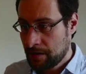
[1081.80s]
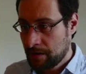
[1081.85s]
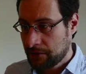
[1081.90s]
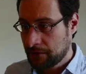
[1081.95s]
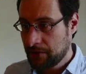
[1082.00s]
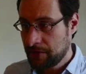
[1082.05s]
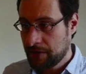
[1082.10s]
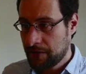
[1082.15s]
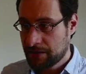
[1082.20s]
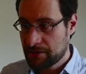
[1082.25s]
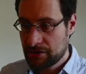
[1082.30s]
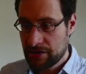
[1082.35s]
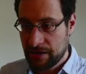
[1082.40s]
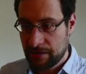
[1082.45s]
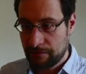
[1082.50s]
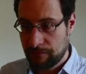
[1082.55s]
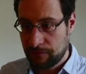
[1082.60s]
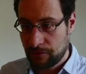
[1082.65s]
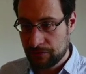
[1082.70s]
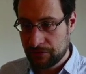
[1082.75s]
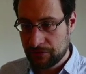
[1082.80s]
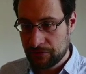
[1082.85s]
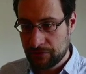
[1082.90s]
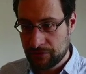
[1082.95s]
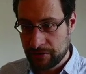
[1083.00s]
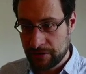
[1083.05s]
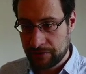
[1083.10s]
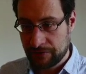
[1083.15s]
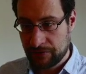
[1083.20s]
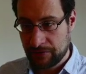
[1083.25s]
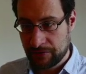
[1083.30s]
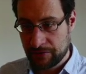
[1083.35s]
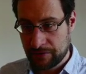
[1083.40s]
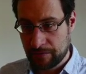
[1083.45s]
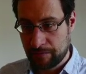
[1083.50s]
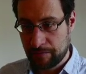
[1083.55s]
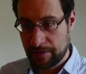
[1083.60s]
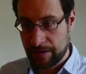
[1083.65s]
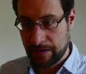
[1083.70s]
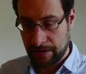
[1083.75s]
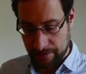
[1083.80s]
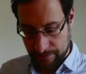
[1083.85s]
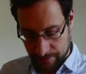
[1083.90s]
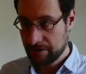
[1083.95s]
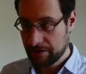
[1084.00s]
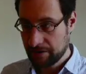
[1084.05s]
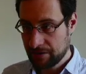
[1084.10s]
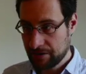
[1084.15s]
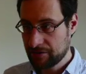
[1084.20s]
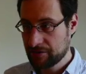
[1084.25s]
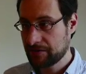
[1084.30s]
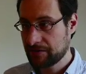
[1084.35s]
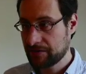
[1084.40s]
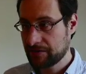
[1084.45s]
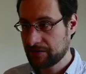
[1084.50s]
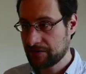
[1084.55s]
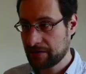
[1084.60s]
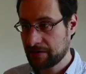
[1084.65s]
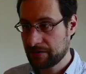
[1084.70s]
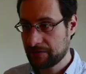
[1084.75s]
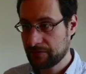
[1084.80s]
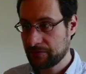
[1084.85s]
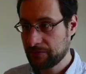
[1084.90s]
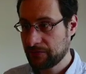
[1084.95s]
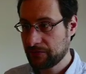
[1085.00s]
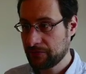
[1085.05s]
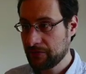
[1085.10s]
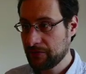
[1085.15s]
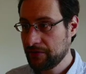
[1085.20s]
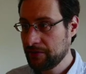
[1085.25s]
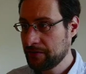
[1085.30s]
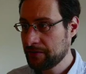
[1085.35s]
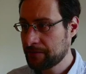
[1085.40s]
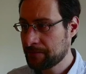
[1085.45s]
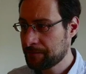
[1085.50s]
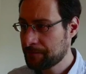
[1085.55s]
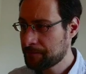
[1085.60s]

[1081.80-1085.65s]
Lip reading: So yeah, actually I wanted to have this compiling already, just that as you see,